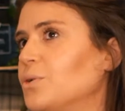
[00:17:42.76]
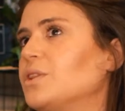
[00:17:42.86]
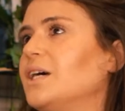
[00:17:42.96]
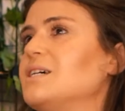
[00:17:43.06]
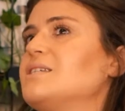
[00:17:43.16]

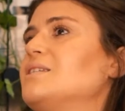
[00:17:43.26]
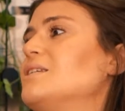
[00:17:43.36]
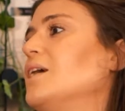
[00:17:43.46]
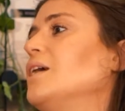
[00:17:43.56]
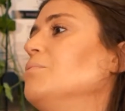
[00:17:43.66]
that
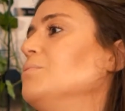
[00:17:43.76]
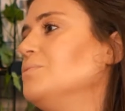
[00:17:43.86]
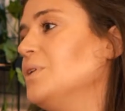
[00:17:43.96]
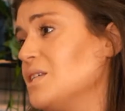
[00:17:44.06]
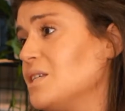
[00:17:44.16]
esteem,
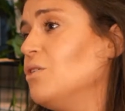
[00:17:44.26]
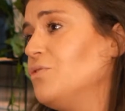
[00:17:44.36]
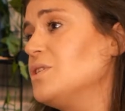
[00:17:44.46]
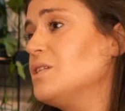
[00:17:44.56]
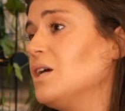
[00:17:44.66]
that
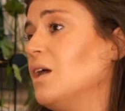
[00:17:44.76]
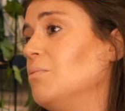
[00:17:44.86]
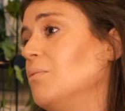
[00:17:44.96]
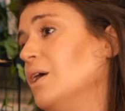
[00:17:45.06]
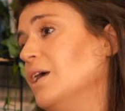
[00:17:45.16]
self-esteem
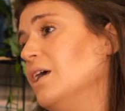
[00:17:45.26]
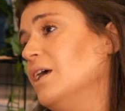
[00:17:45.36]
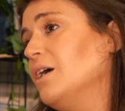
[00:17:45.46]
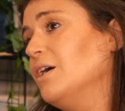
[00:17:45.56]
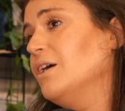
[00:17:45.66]

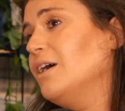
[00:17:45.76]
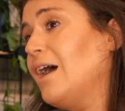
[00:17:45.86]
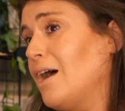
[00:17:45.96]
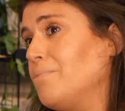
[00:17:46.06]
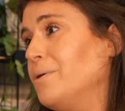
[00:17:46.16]

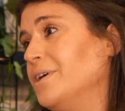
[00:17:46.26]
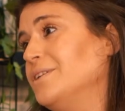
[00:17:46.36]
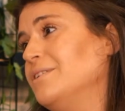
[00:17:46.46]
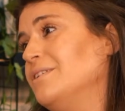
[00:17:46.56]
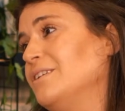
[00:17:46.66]

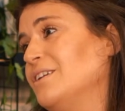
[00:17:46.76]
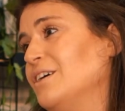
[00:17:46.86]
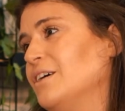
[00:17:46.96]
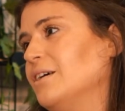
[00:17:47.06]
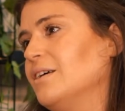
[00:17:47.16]
happen,
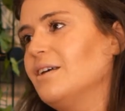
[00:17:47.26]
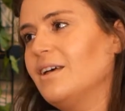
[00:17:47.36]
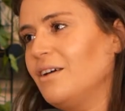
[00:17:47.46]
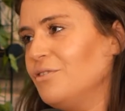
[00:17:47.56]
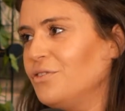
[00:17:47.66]

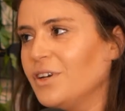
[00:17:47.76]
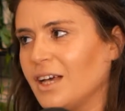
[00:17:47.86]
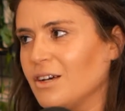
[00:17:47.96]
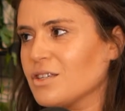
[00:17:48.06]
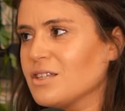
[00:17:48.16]
everything
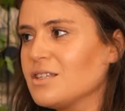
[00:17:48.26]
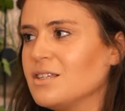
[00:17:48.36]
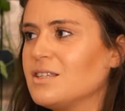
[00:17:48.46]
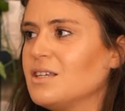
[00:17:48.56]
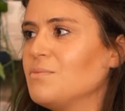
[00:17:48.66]
else doesn't
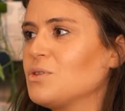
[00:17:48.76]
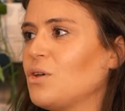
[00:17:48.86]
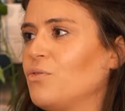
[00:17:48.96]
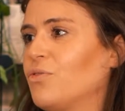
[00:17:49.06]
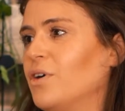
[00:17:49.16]
seem so
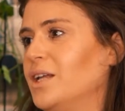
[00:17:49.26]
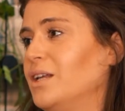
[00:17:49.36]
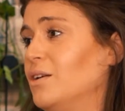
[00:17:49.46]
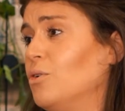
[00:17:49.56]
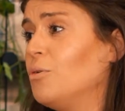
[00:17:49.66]

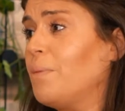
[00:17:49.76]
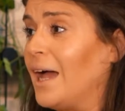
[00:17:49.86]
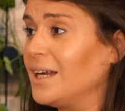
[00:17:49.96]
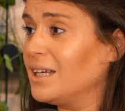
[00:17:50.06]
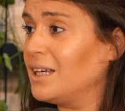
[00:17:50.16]
frightening or
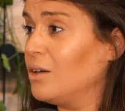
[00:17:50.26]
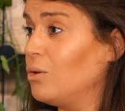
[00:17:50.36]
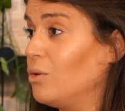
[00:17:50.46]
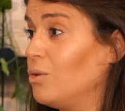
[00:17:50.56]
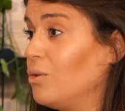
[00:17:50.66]
panicky,
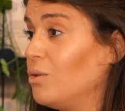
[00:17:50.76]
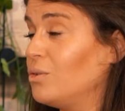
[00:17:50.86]
or